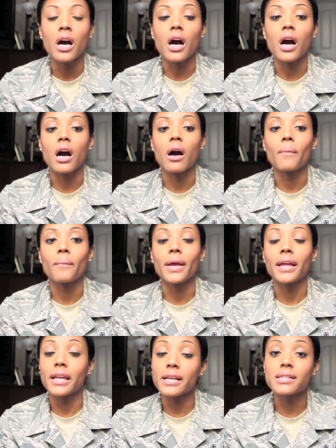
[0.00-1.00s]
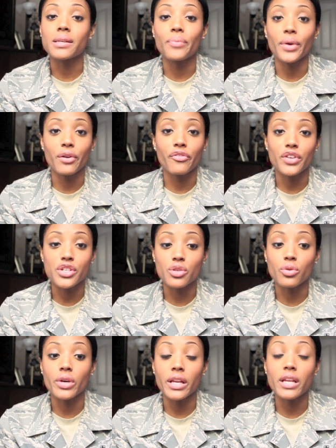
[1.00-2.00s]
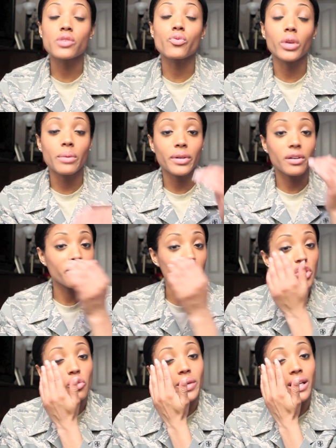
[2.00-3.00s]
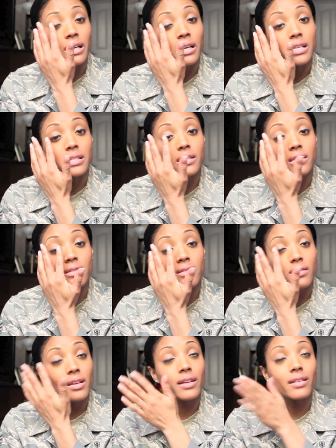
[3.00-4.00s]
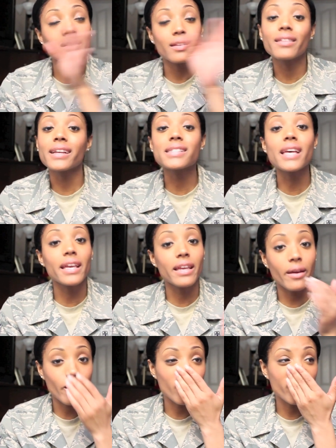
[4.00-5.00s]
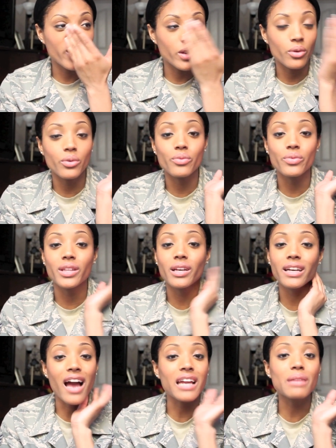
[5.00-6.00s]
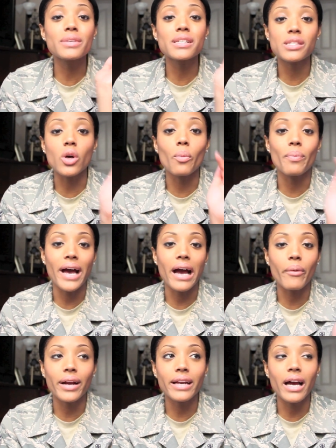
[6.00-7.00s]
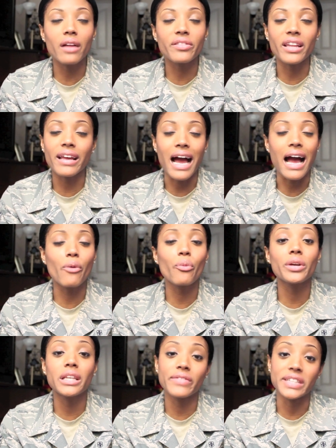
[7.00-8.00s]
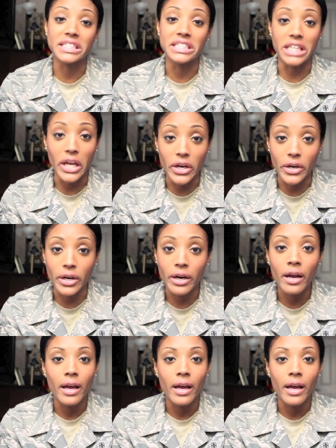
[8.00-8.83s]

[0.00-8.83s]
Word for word: it is really beneficial because they take care of you. The economy is so bad right now that, like, I wouldn't even dare